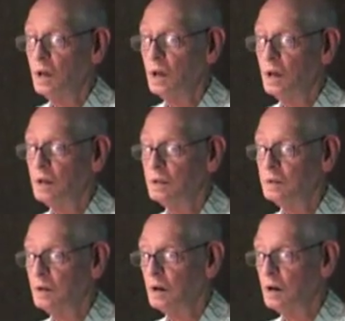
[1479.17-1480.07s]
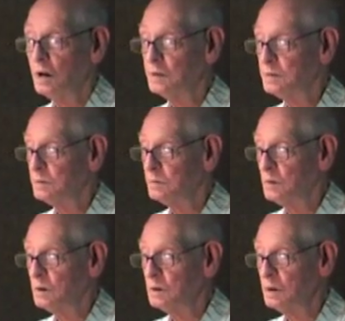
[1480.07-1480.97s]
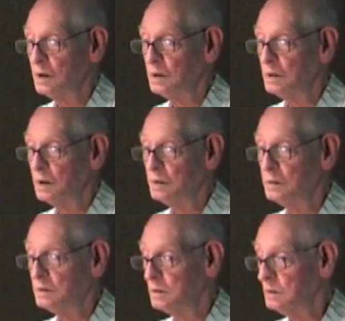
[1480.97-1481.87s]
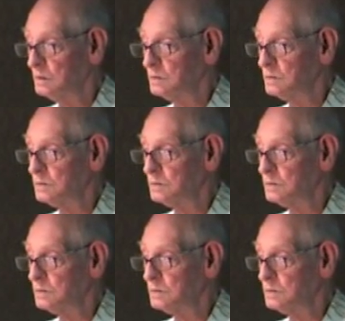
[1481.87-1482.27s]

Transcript: And I said, well, I don't know.